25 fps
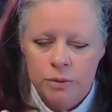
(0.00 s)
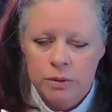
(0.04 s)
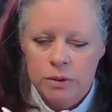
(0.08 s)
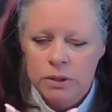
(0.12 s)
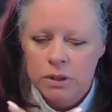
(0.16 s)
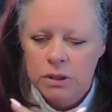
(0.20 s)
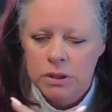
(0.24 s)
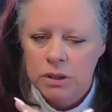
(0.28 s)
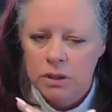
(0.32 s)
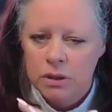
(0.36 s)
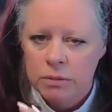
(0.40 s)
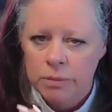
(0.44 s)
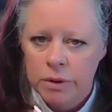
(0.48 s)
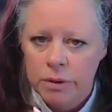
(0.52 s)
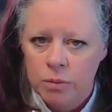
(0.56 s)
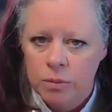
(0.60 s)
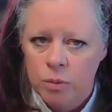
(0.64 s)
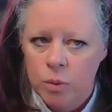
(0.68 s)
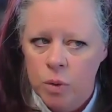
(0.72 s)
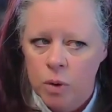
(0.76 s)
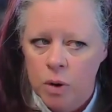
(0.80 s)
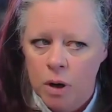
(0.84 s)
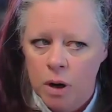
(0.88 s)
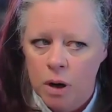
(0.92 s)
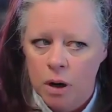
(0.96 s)
This one's a little
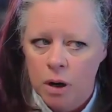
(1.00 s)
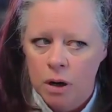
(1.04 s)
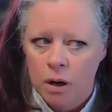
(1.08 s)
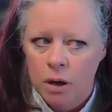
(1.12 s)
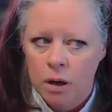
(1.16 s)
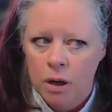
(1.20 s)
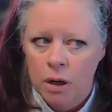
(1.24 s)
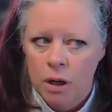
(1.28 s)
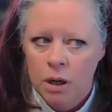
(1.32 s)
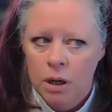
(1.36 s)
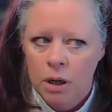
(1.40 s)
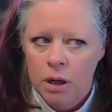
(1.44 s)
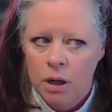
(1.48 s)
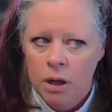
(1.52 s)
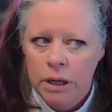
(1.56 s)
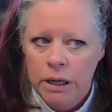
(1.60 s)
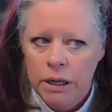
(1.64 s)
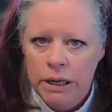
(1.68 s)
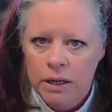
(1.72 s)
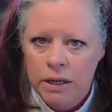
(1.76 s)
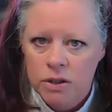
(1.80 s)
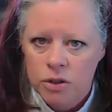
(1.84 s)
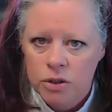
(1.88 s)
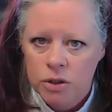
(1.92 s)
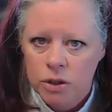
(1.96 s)
bit more
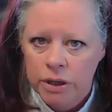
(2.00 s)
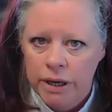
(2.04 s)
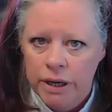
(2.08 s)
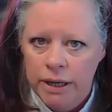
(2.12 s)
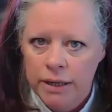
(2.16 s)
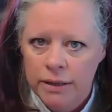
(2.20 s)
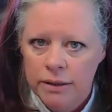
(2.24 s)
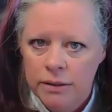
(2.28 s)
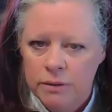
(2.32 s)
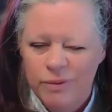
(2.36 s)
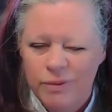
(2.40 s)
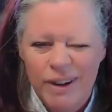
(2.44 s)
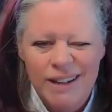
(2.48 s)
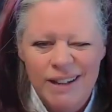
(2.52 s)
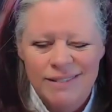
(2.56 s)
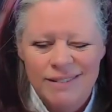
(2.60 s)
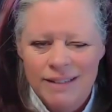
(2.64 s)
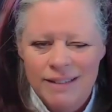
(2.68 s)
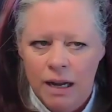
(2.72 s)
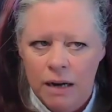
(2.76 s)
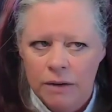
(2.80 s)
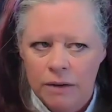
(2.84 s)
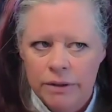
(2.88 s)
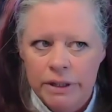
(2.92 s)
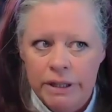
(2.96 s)
intricate. Well,
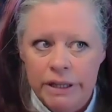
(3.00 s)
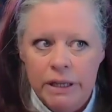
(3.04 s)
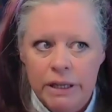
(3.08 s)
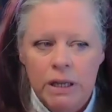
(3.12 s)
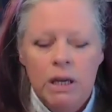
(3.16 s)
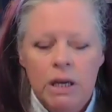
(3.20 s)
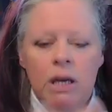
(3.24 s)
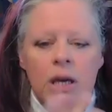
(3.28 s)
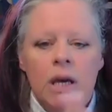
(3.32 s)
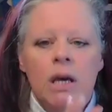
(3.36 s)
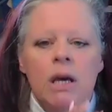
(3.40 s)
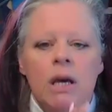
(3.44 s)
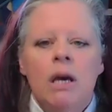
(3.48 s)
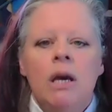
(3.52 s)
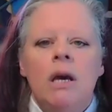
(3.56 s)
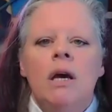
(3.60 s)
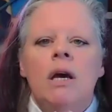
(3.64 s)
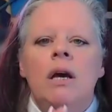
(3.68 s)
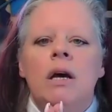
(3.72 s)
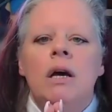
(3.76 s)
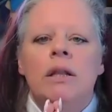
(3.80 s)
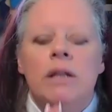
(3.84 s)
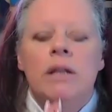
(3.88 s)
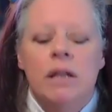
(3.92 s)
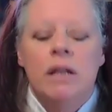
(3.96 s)
not really.
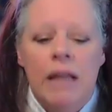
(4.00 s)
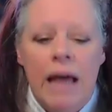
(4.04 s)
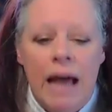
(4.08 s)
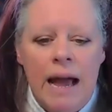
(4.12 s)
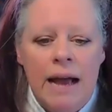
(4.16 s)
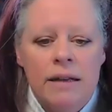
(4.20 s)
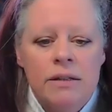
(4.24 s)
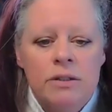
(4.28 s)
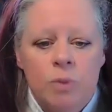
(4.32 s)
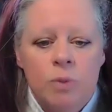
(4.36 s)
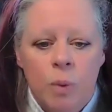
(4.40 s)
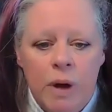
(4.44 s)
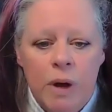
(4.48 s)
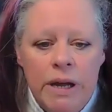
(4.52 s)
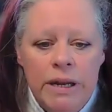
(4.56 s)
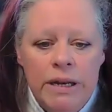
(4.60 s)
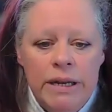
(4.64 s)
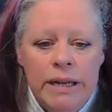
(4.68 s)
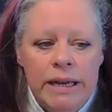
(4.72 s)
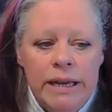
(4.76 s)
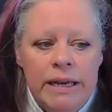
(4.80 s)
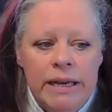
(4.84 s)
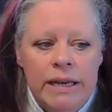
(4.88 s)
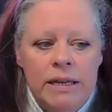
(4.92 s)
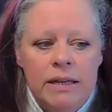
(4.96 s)
The last
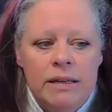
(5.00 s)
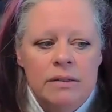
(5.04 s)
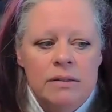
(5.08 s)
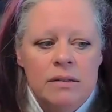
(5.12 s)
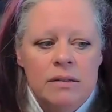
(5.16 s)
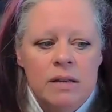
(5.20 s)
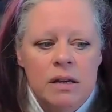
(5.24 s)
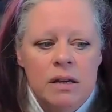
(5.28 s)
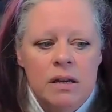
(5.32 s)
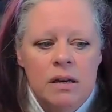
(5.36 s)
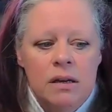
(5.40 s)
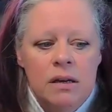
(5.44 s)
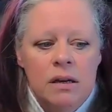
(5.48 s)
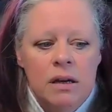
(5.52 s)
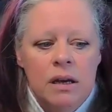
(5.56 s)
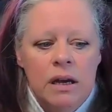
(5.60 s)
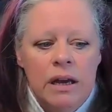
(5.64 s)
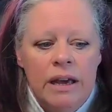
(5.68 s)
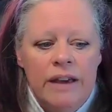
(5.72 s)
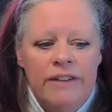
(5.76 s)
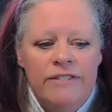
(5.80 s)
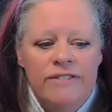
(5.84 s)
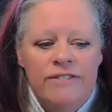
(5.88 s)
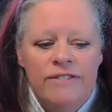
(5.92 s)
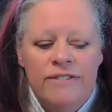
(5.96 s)
one is
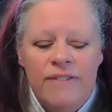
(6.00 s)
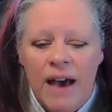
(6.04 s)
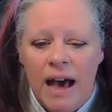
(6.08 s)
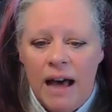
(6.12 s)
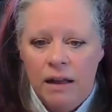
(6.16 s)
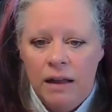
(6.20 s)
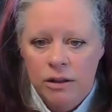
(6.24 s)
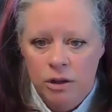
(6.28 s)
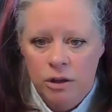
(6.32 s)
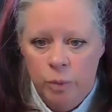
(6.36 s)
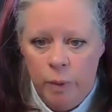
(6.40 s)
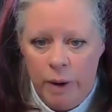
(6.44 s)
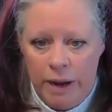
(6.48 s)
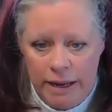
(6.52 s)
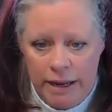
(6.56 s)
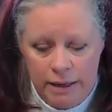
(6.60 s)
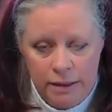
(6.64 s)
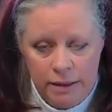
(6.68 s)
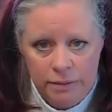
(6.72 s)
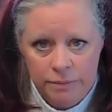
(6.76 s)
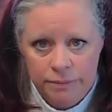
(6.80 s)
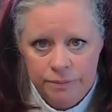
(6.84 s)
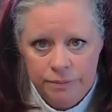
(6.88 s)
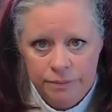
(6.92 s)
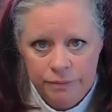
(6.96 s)

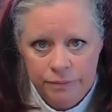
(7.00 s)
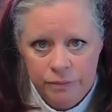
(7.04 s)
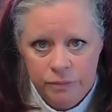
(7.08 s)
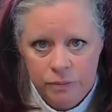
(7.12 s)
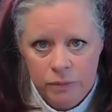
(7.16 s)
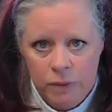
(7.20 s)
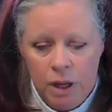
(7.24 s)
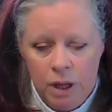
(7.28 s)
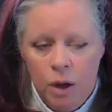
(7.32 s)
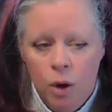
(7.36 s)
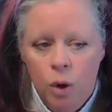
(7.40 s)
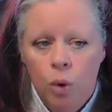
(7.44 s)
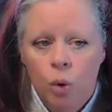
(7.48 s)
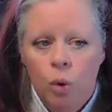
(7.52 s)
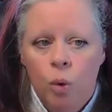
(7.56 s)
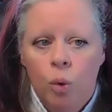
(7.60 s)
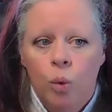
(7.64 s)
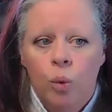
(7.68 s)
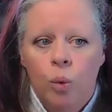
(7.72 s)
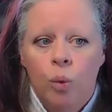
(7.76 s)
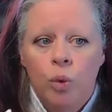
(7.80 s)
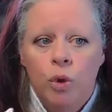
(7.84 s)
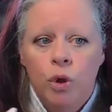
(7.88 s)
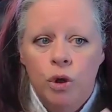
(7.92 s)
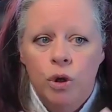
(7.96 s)
evaluating
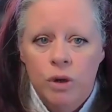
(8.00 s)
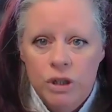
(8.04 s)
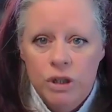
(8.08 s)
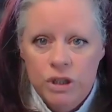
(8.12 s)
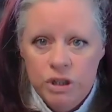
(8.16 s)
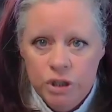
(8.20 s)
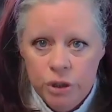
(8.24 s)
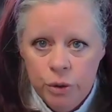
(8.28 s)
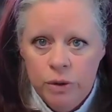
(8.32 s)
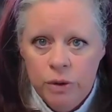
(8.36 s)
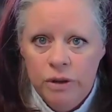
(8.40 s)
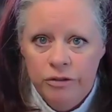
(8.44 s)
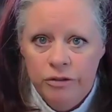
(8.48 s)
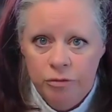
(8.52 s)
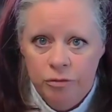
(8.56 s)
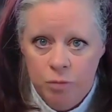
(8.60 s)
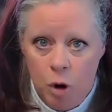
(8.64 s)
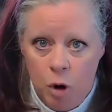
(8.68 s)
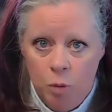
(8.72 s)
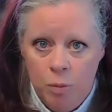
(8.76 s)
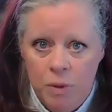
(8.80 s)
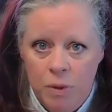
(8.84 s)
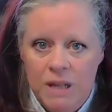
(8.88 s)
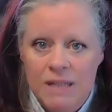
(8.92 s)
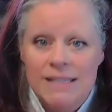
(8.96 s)
your intuitive
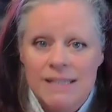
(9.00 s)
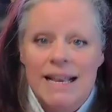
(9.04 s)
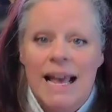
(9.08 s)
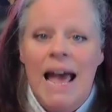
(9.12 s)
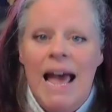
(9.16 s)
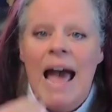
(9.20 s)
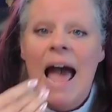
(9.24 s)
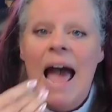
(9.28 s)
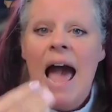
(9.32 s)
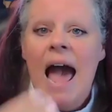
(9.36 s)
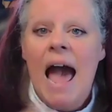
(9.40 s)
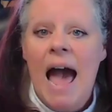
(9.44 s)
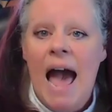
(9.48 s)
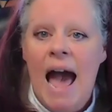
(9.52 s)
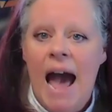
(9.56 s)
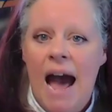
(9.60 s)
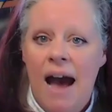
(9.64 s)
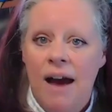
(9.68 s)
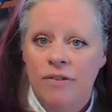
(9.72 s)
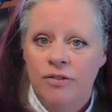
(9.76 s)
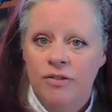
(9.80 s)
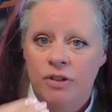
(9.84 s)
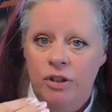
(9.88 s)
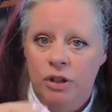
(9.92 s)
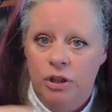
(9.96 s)
moments
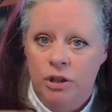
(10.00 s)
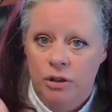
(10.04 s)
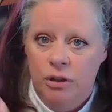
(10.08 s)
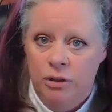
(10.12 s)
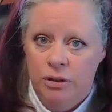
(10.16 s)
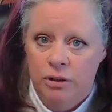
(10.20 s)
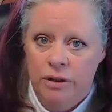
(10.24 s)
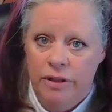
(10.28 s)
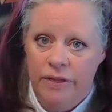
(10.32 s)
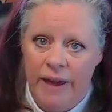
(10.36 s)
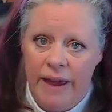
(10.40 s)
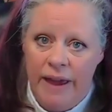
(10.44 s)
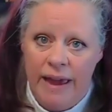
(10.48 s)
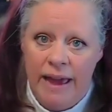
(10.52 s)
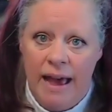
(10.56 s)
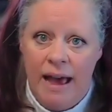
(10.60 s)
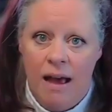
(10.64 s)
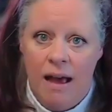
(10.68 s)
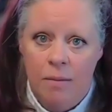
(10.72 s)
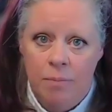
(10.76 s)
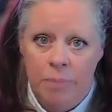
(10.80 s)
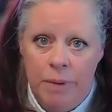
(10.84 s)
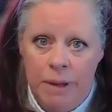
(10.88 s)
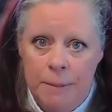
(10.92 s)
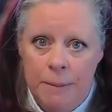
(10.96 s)
after they
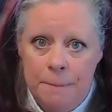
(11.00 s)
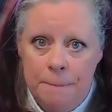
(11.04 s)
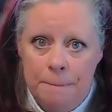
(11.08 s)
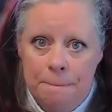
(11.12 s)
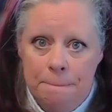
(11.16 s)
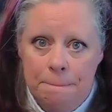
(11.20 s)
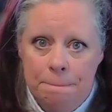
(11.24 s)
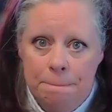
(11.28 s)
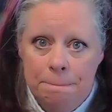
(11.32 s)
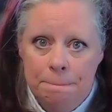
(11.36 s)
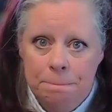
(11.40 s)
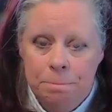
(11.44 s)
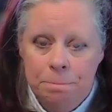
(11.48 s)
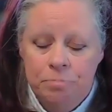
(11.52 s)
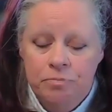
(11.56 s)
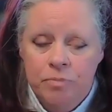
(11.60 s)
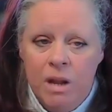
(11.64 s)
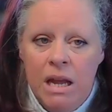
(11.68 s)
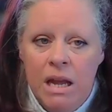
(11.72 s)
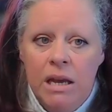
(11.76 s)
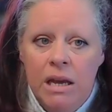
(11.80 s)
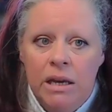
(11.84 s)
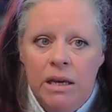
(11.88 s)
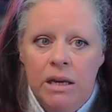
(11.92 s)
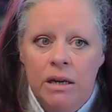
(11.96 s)
happen.
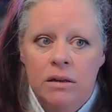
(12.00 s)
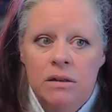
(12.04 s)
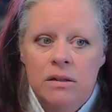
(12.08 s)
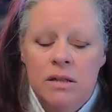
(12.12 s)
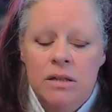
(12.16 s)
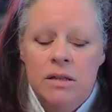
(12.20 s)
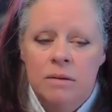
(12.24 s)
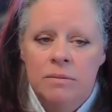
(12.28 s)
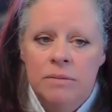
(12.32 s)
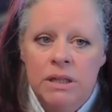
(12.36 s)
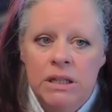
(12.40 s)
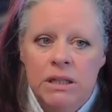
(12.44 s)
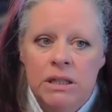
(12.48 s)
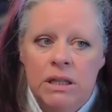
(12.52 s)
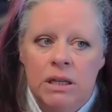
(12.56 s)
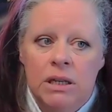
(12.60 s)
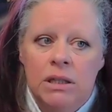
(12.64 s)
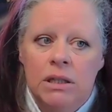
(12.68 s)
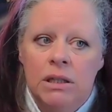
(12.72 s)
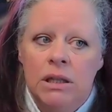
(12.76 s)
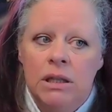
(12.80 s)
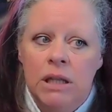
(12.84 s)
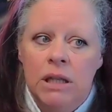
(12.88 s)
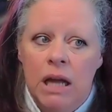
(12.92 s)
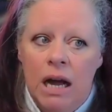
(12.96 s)
Here's something that a
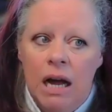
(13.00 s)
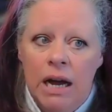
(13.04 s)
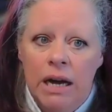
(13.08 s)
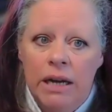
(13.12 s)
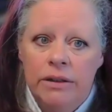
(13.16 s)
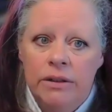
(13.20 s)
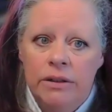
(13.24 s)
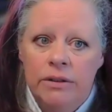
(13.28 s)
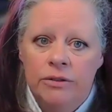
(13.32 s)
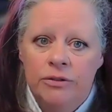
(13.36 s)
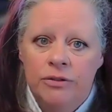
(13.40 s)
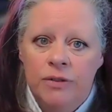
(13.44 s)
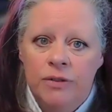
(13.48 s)
lot